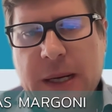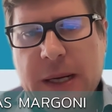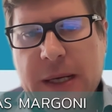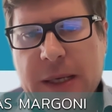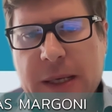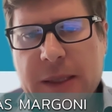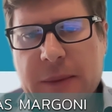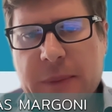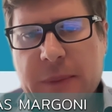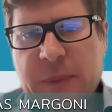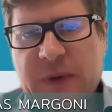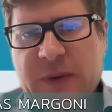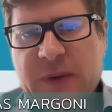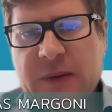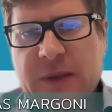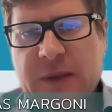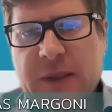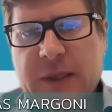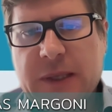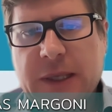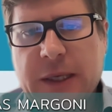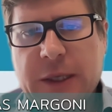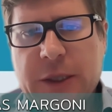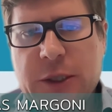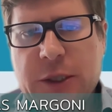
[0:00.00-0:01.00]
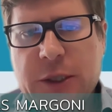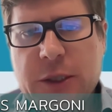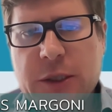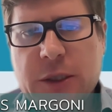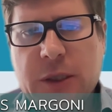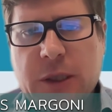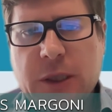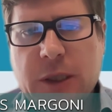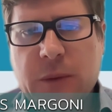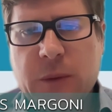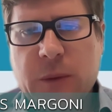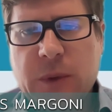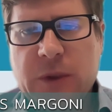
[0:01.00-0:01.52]
my
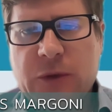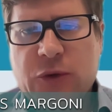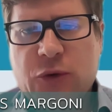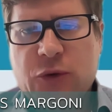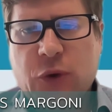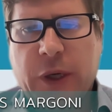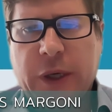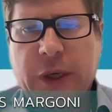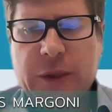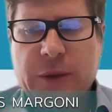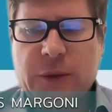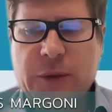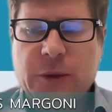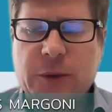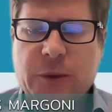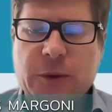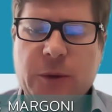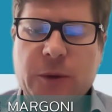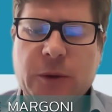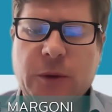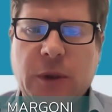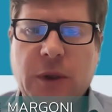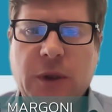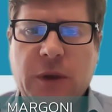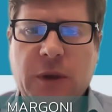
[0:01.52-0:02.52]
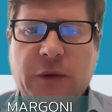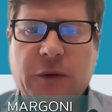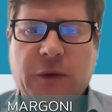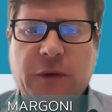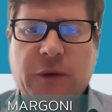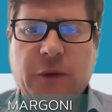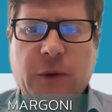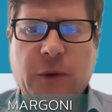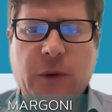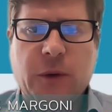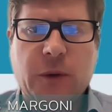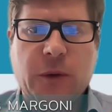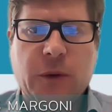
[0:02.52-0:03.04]
presentation, I will try to
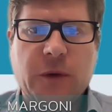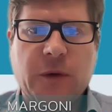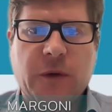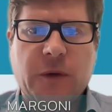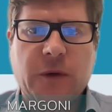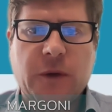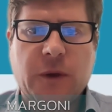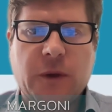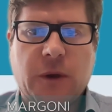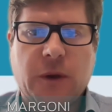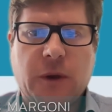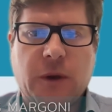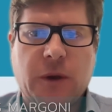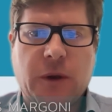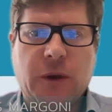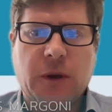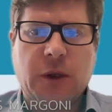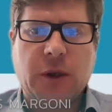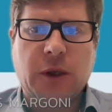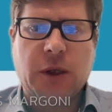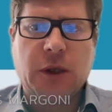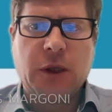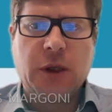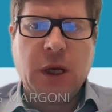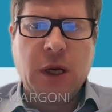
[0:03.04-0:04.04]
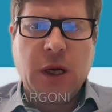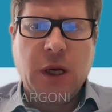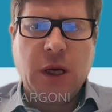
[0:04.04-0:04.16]
focus on